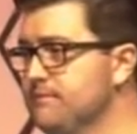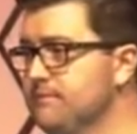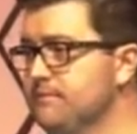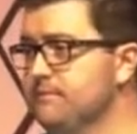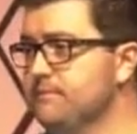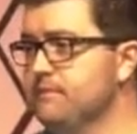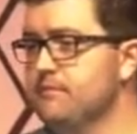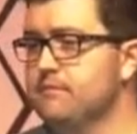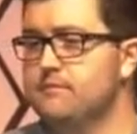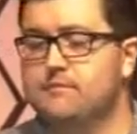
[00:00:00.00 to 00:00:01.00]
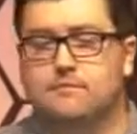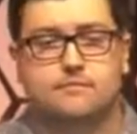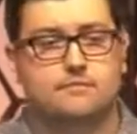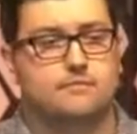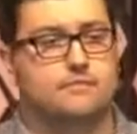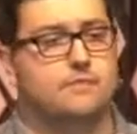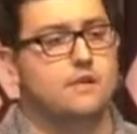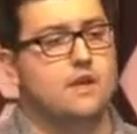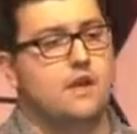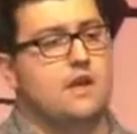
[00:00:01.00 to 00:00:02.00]

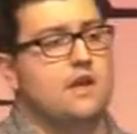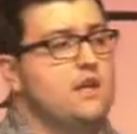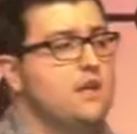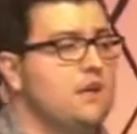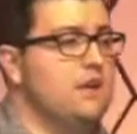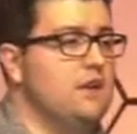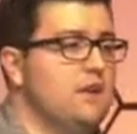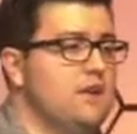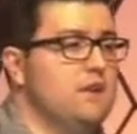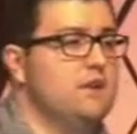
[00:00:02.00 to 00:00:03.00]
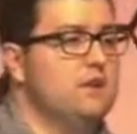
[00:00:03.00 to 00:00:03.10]
No one is speaking in this clip.